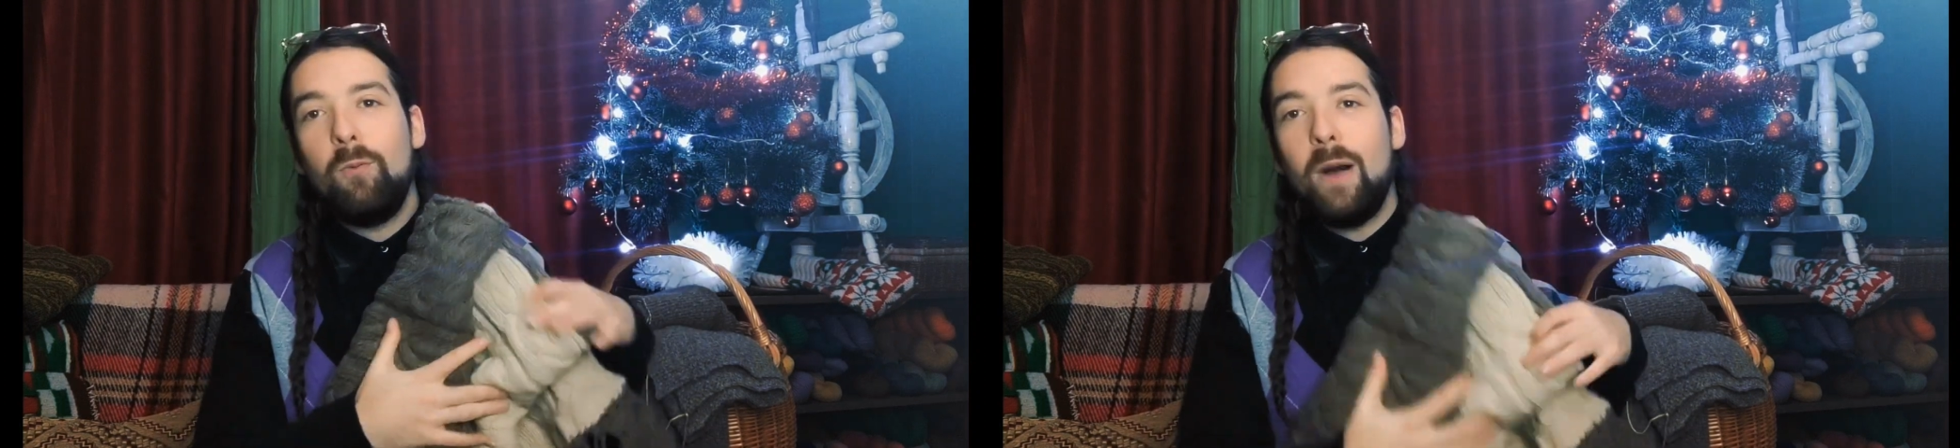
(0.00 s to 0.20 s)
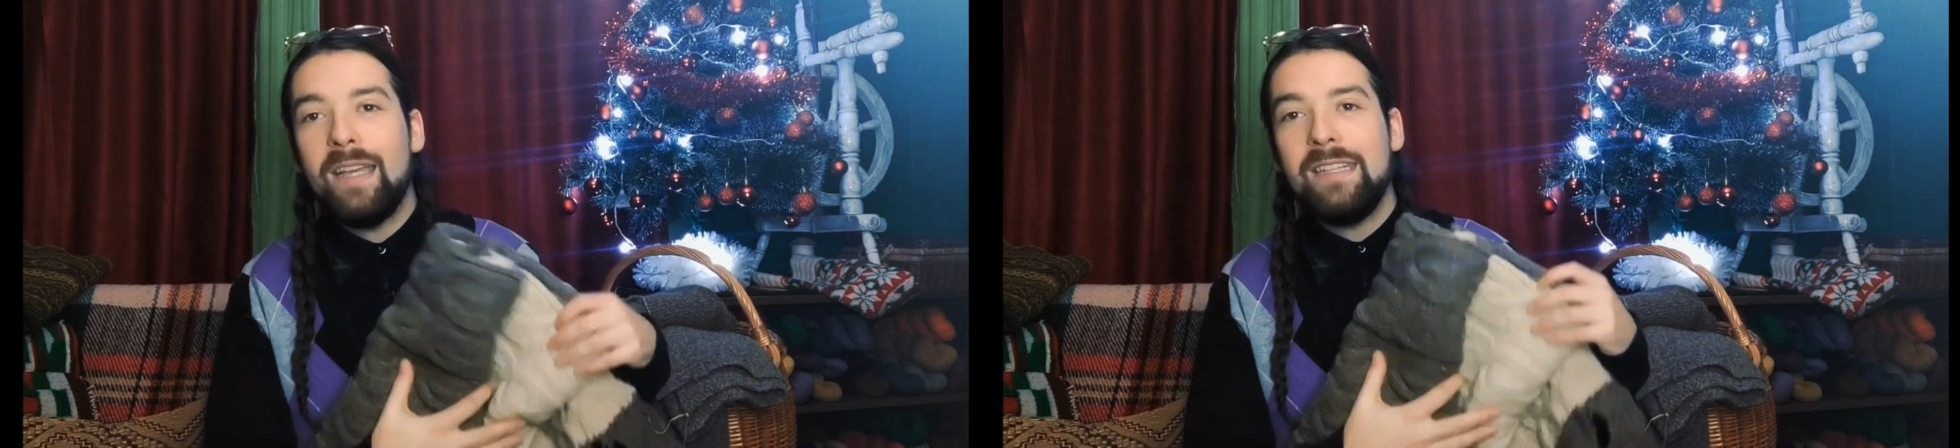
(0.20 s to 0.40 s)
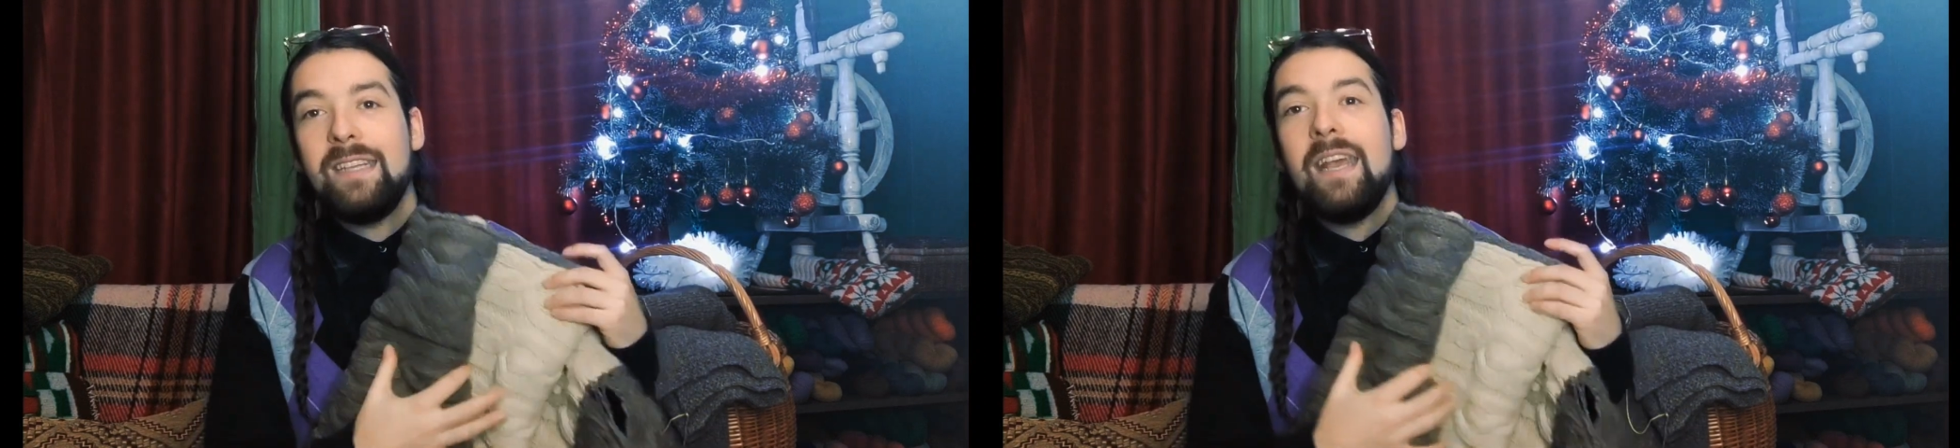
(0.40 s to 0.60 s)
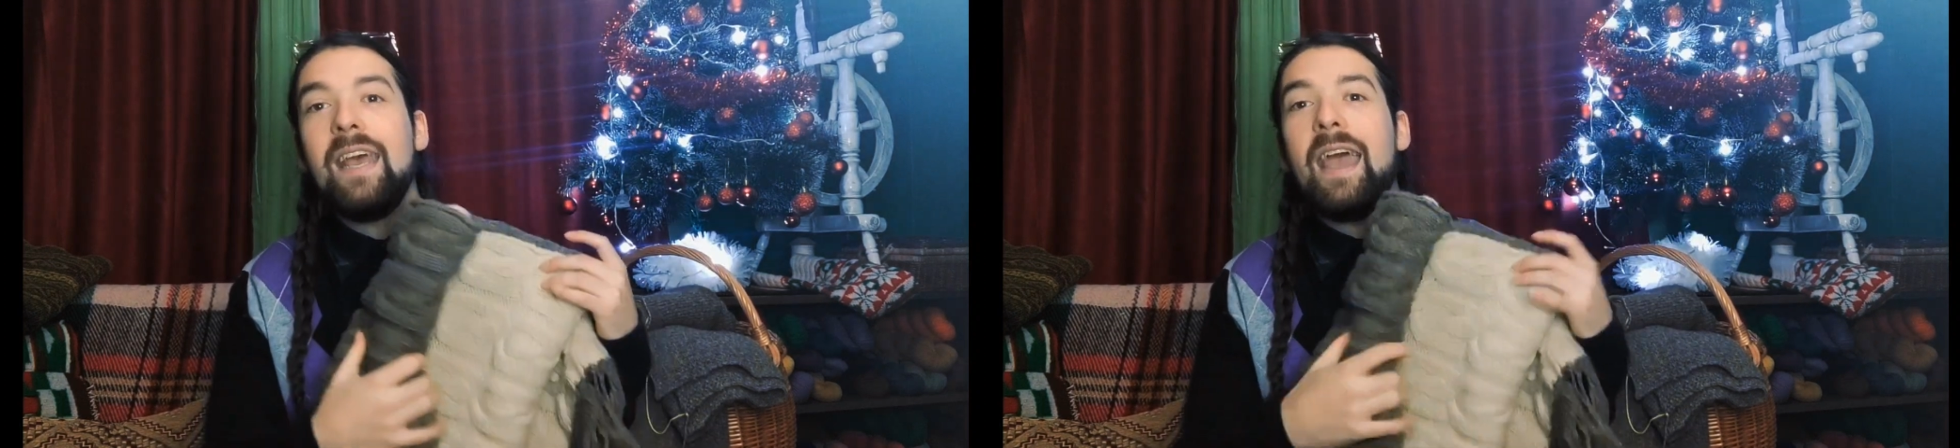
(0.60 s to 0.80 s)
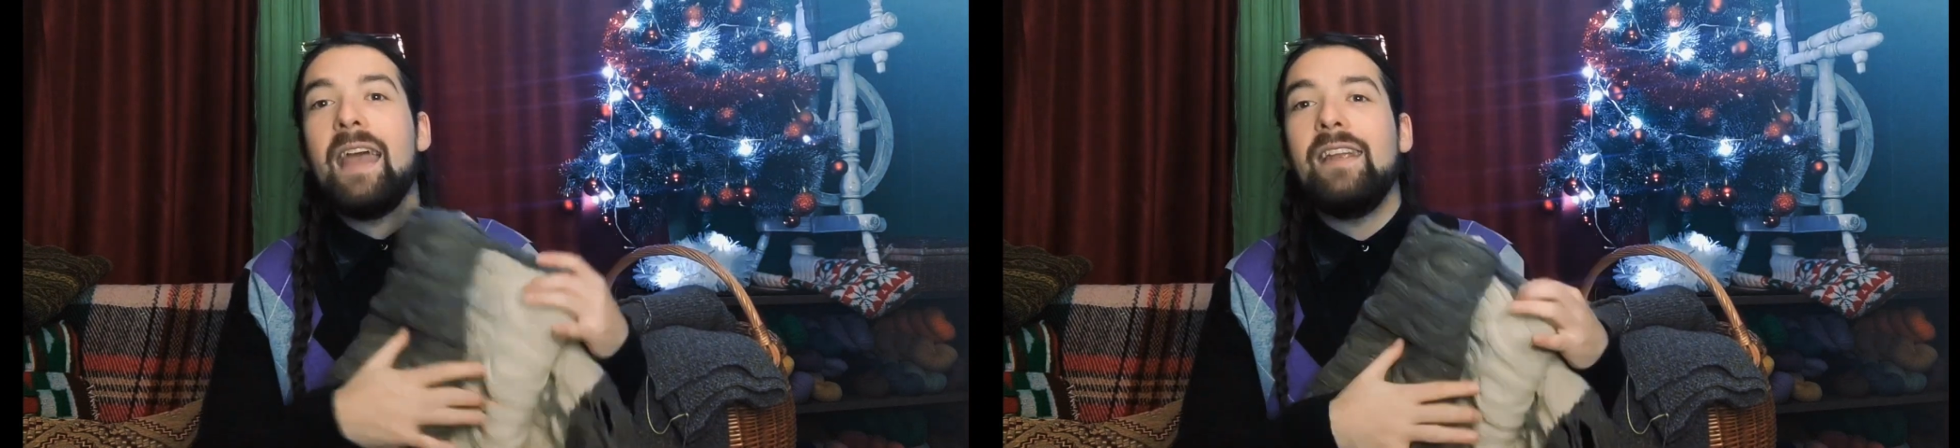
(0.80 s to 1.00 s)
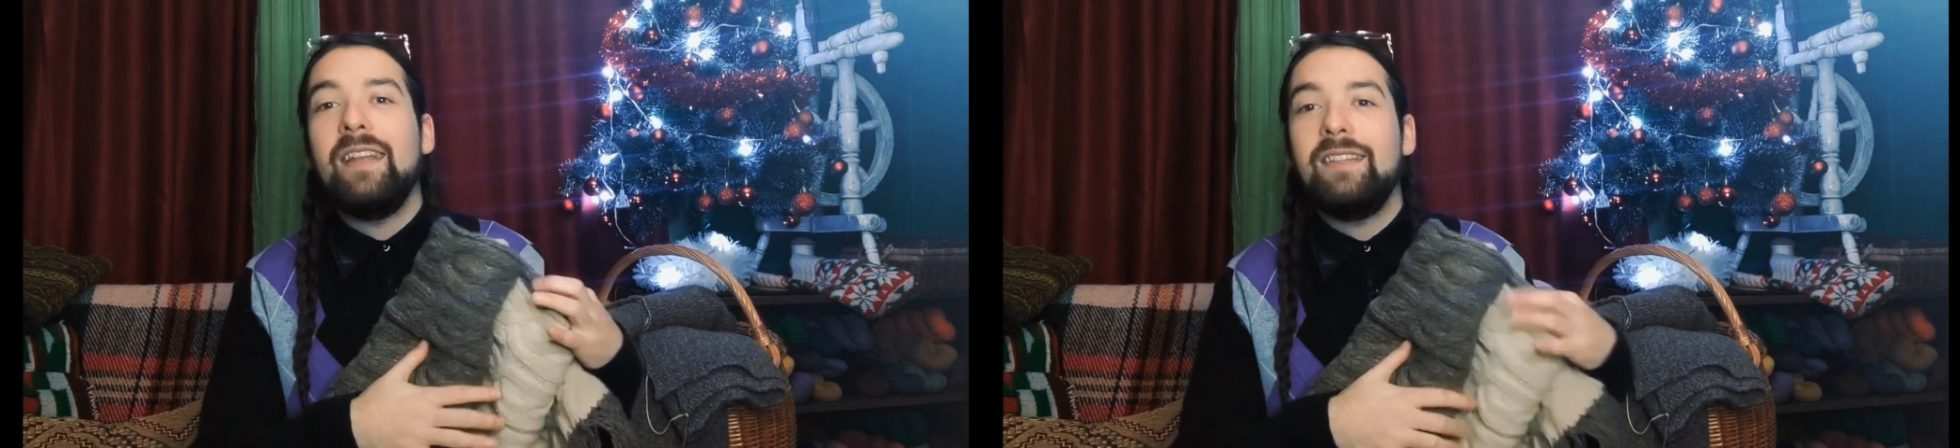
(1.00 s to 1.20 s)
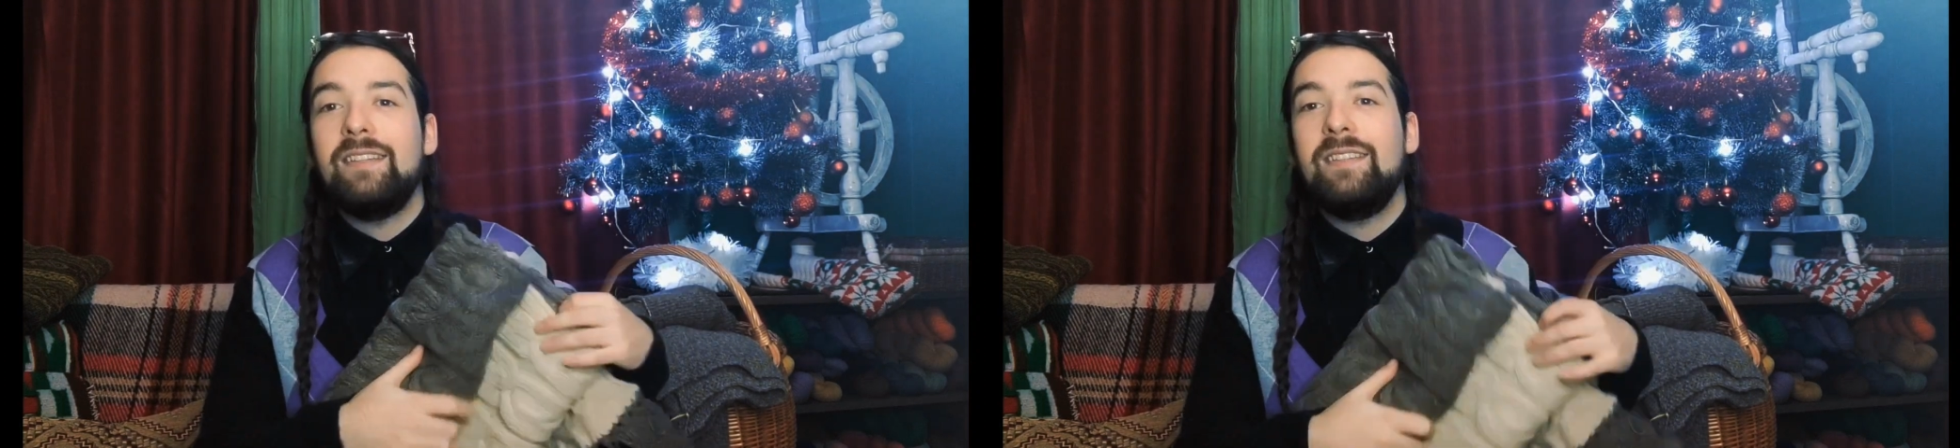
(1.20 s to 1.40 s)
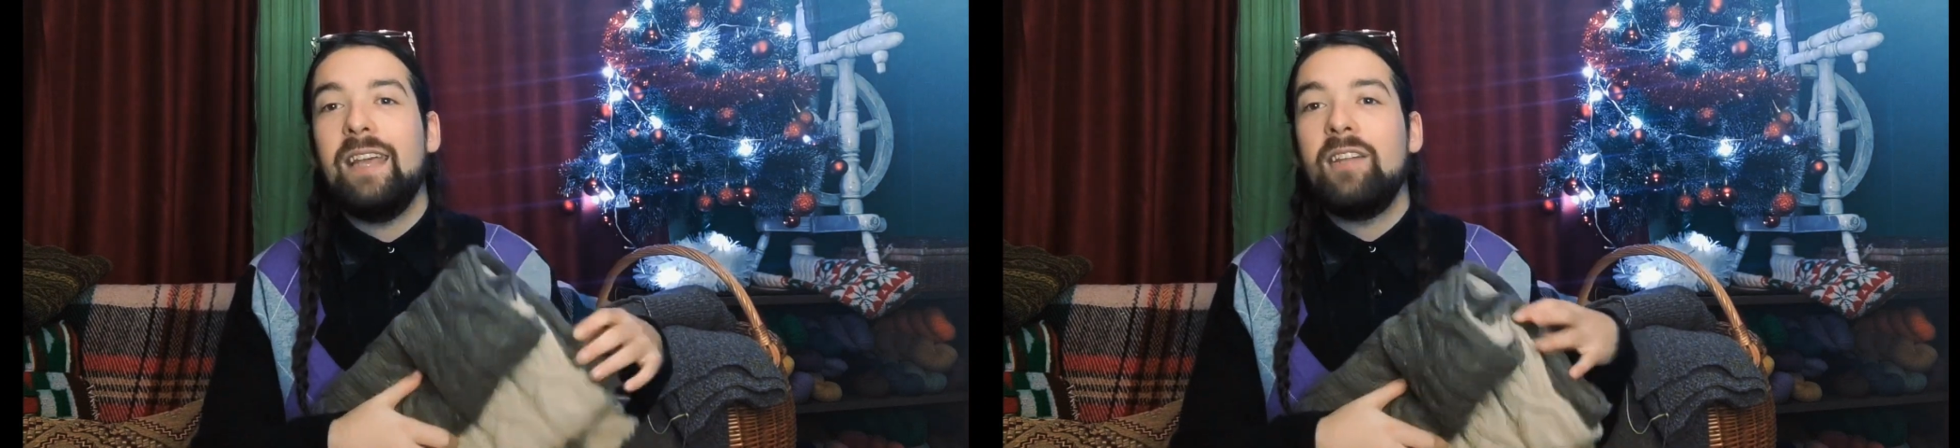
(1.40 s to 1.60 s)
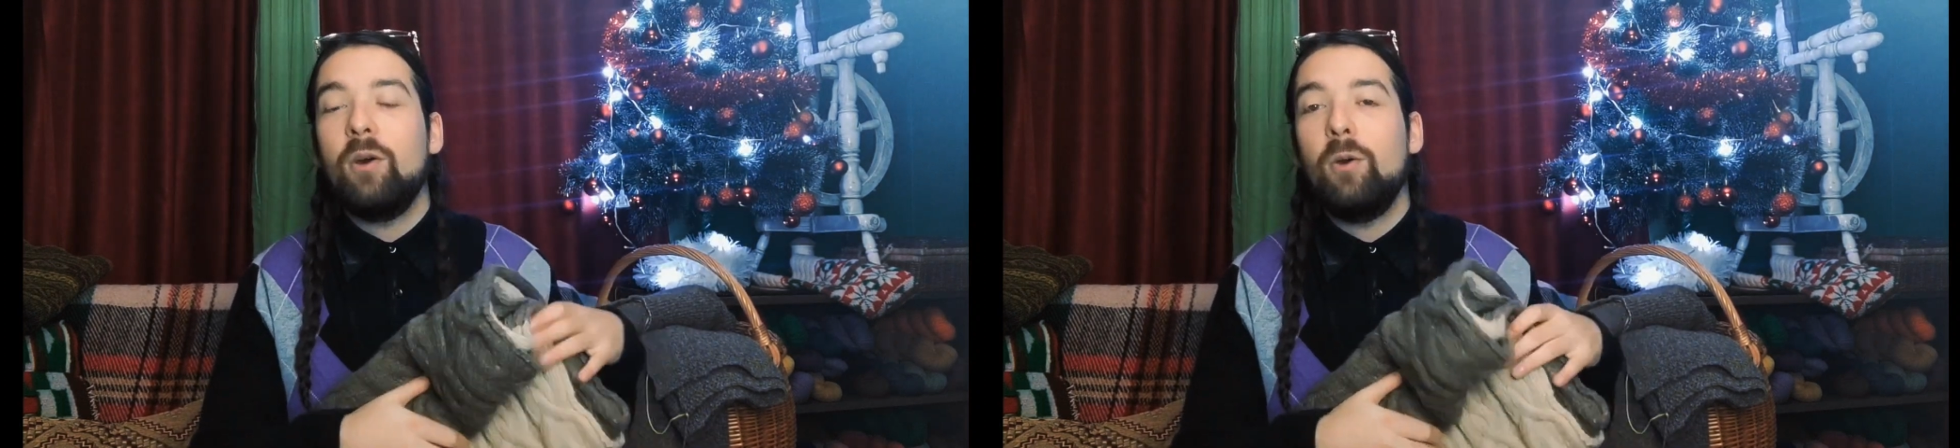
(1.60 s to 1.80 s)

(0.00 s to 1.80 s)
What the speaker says: white, and it's an